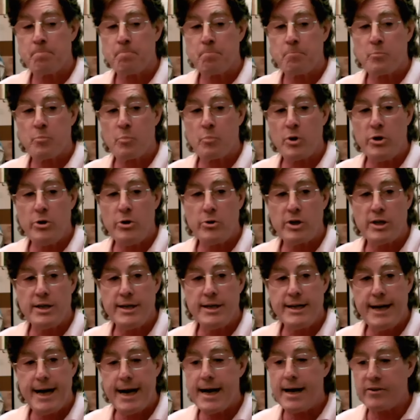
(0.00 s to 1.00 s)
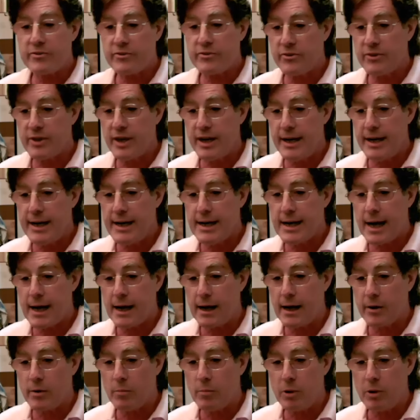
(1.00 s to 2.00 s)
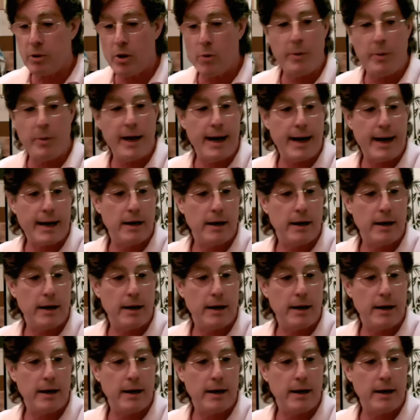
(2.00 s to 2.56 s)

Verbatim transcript: Well, you can guess that he got a little blowback.